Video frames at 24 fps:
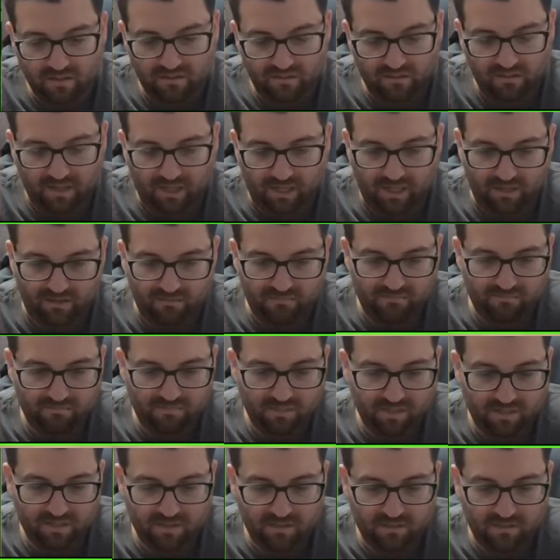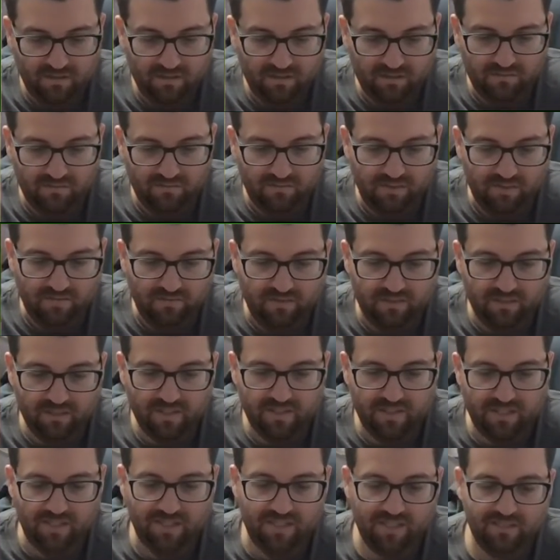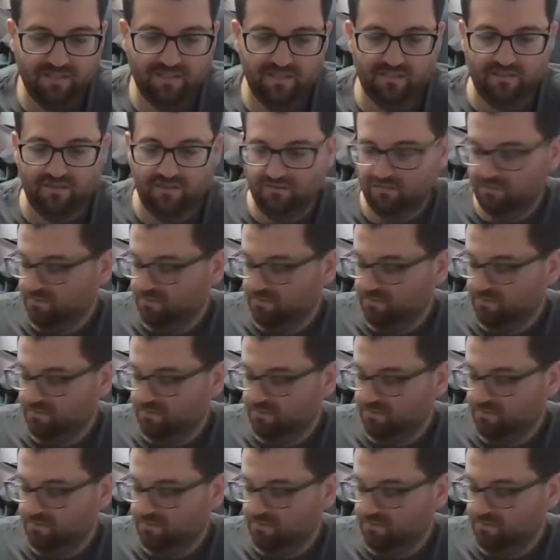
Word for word: again, Evolving Skies. So